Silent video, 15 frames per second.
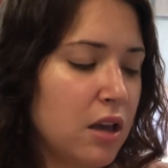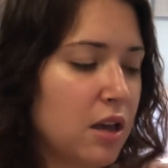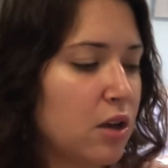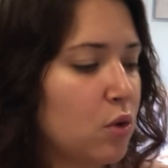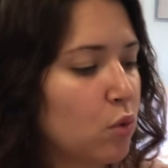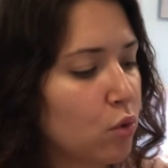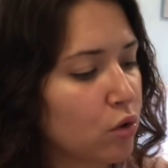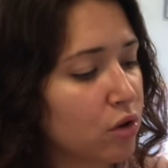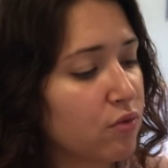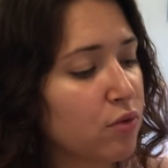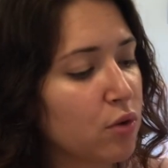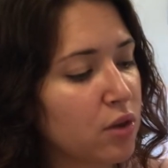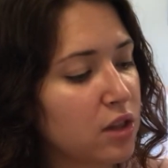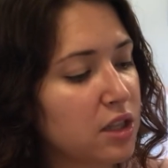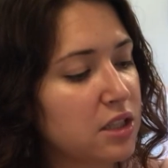In order
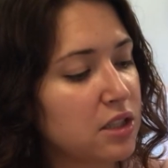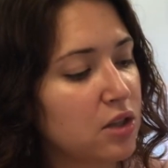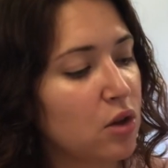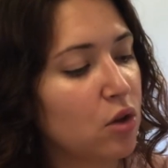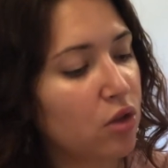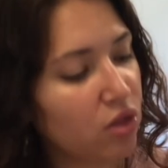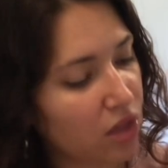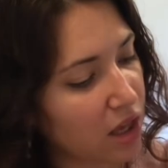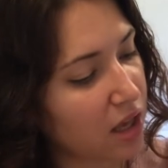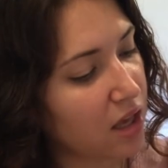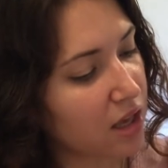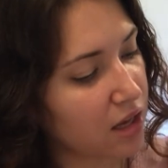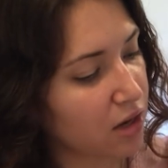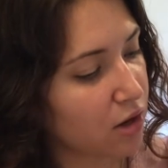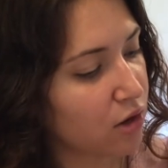for this thing
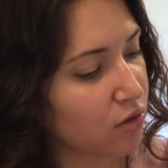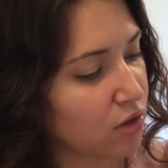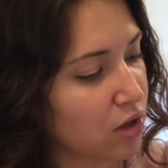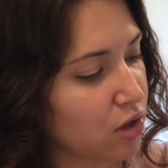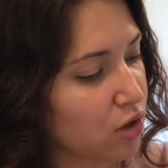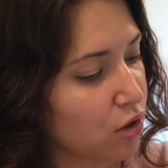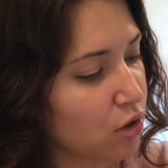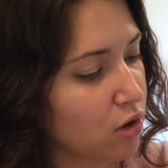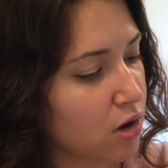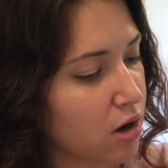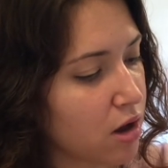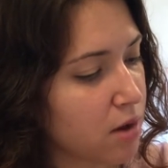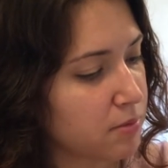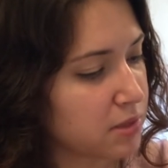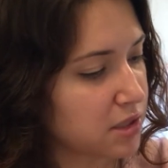here that you're
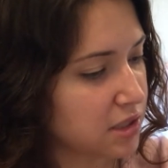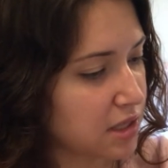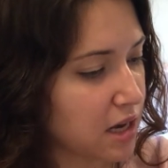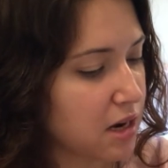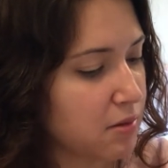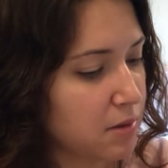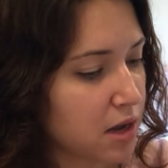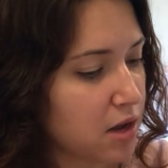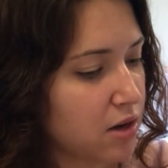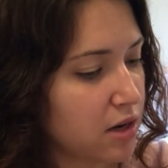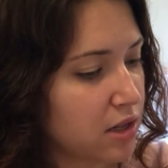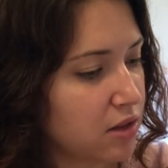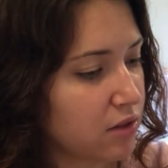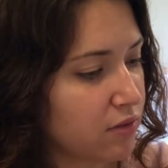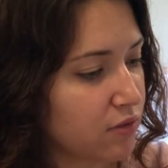upset about
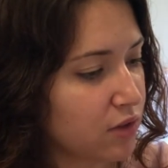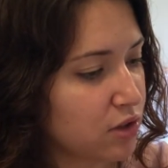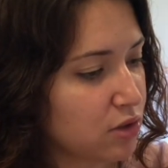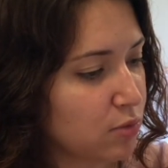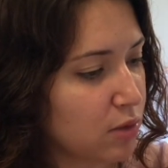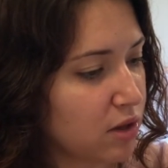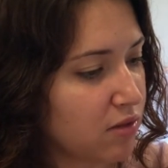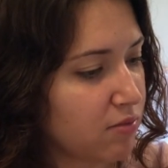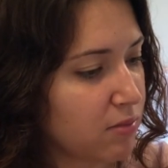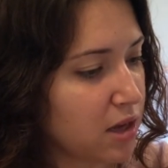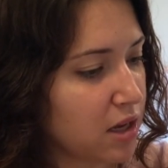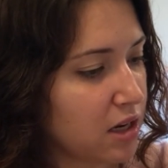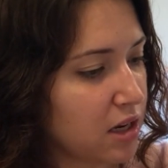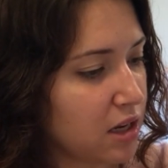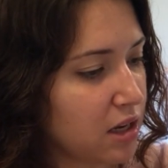in the first week of
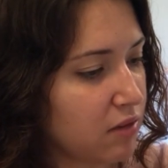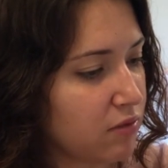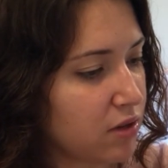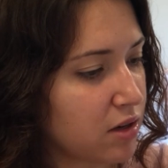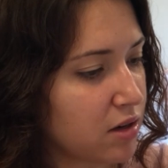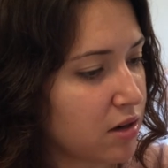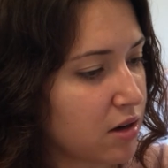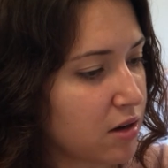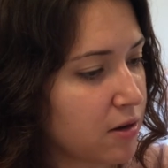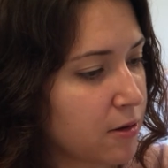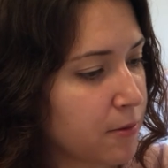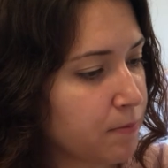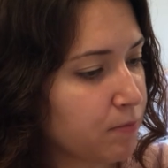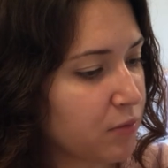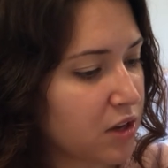May to even
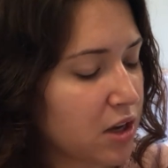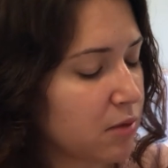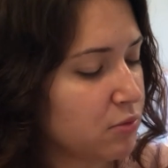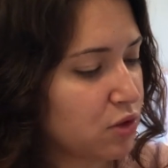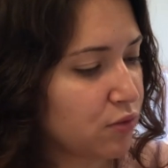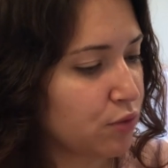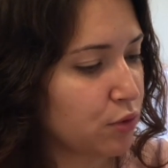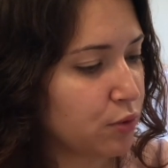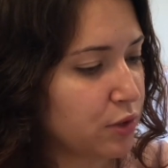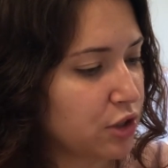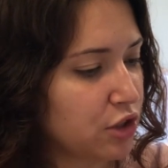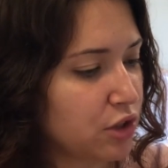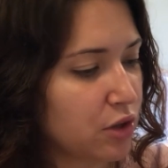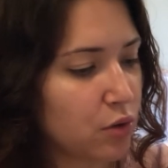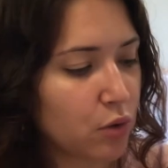come to
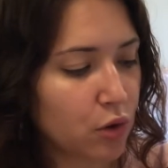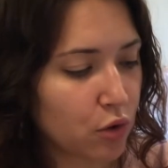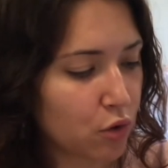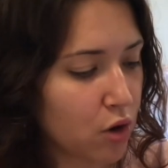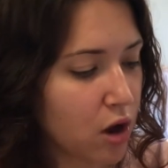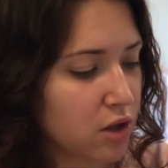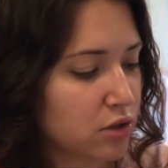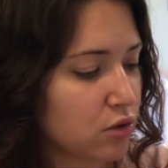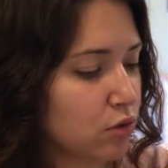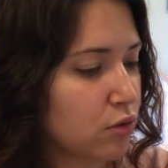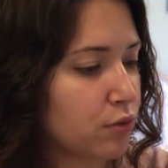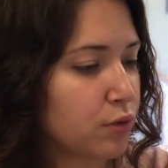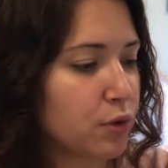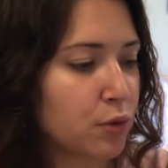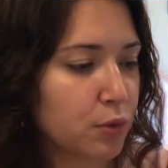fruition or cross
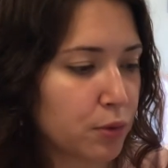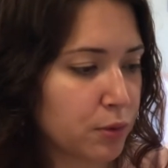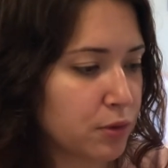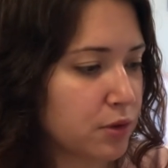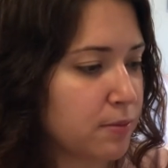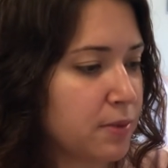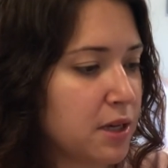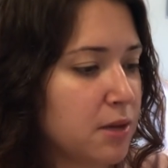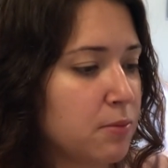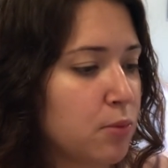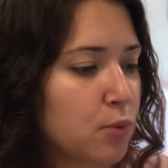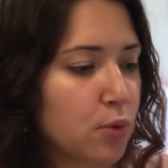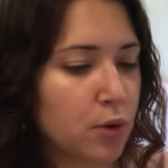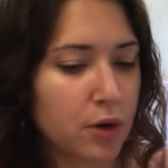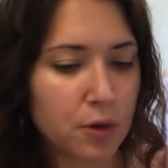over or to be
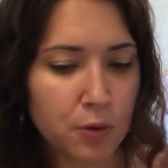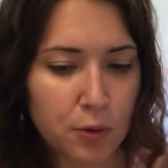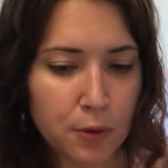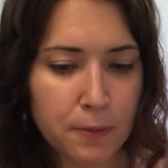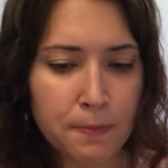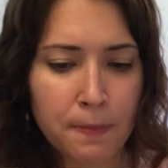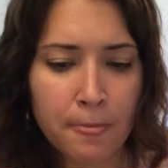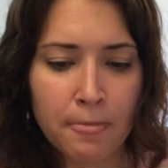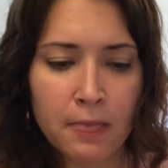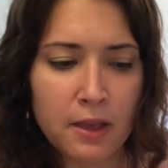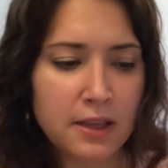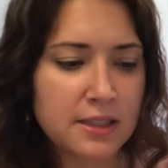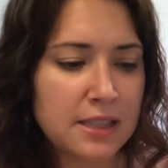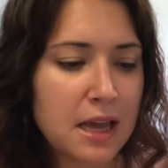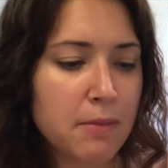born, or
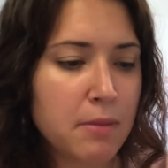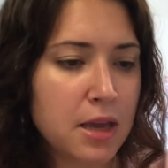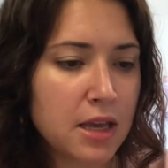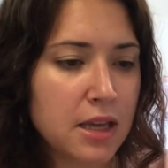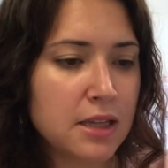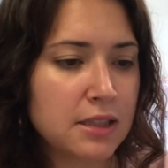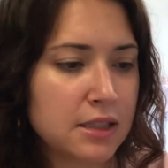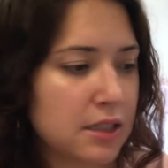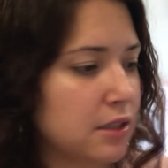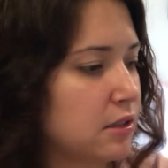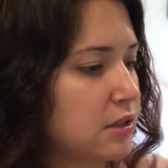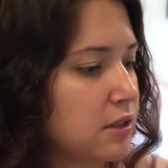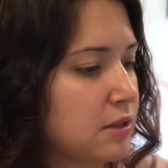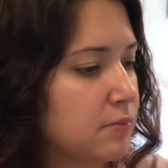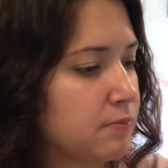is that making
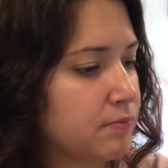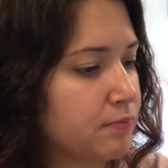sense?